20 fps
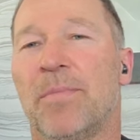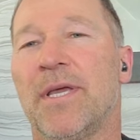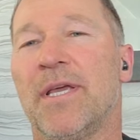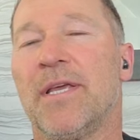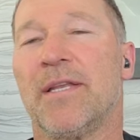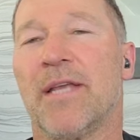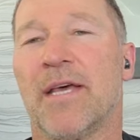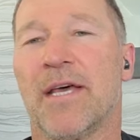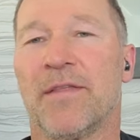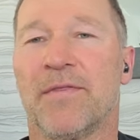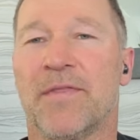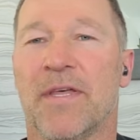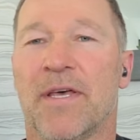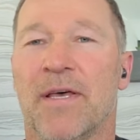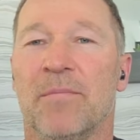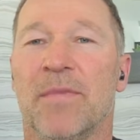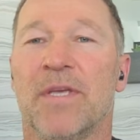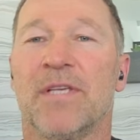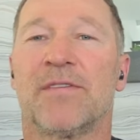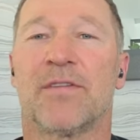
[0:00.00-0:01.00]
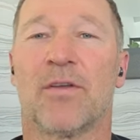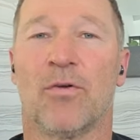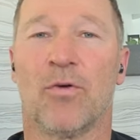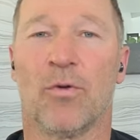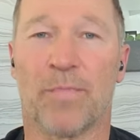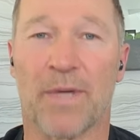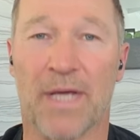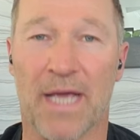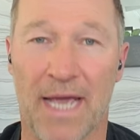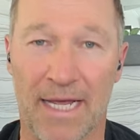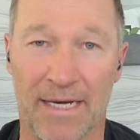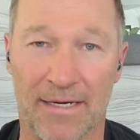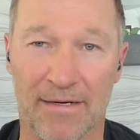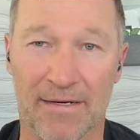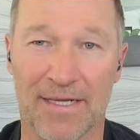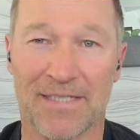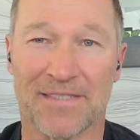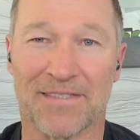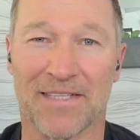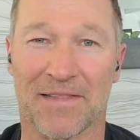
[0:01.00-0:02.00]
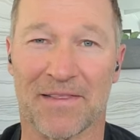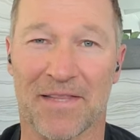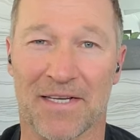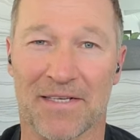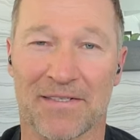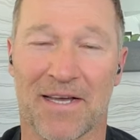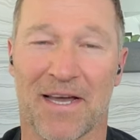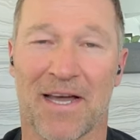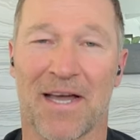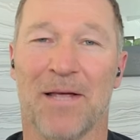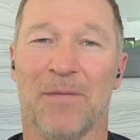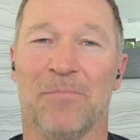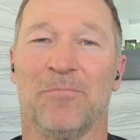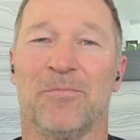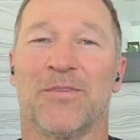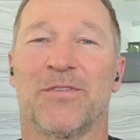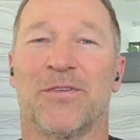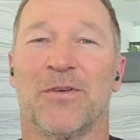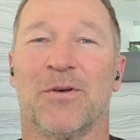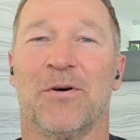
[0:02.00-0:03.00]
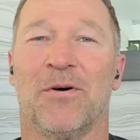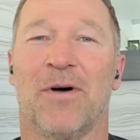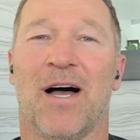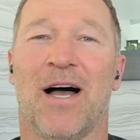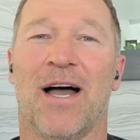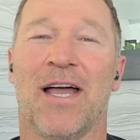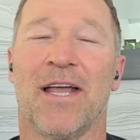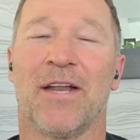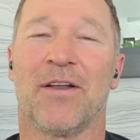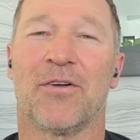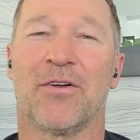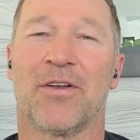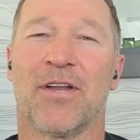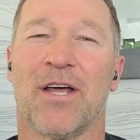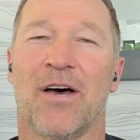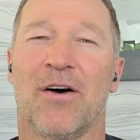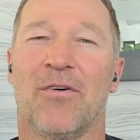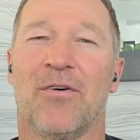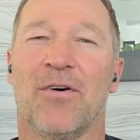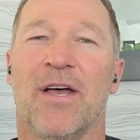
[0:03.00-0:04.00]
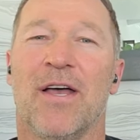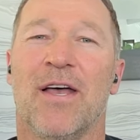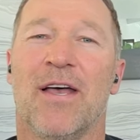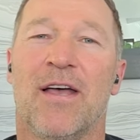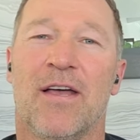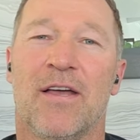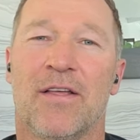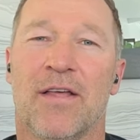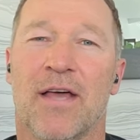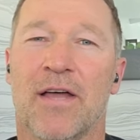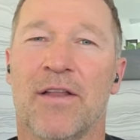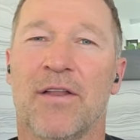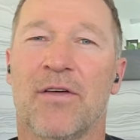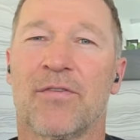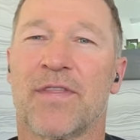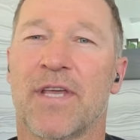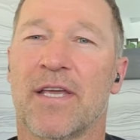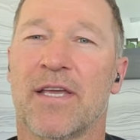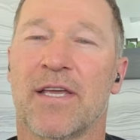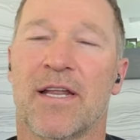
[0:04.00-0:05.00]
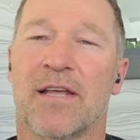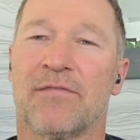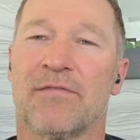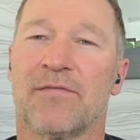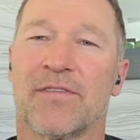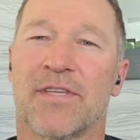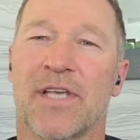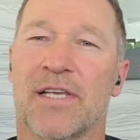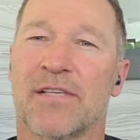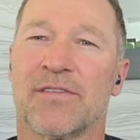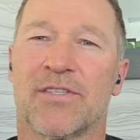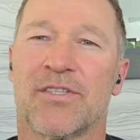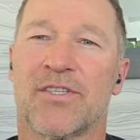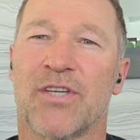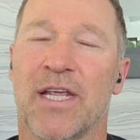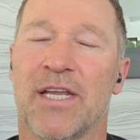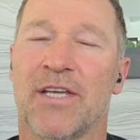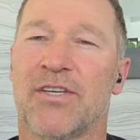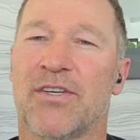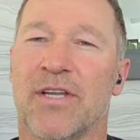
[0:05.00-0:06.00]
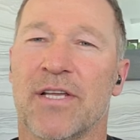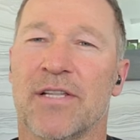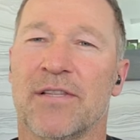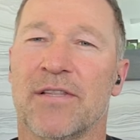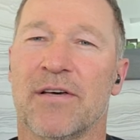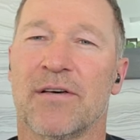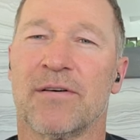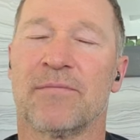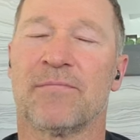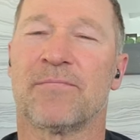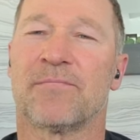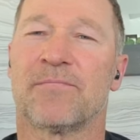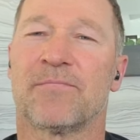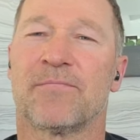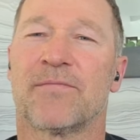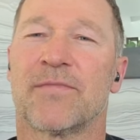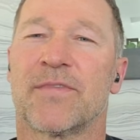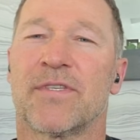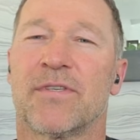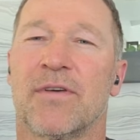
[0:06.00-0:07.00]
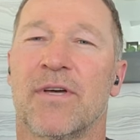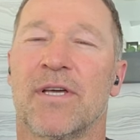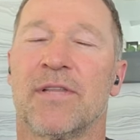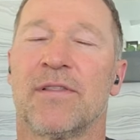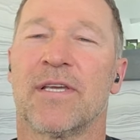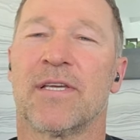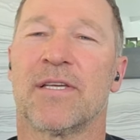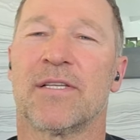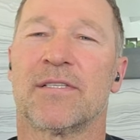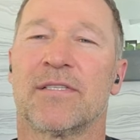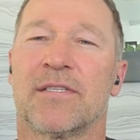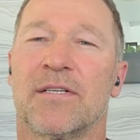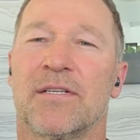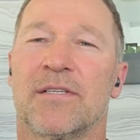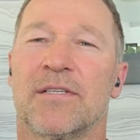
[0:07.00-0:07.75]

compete at the Mr. Olympia, at least at the time. So I don't know. I don't think it hasn't changed yet, though. So I think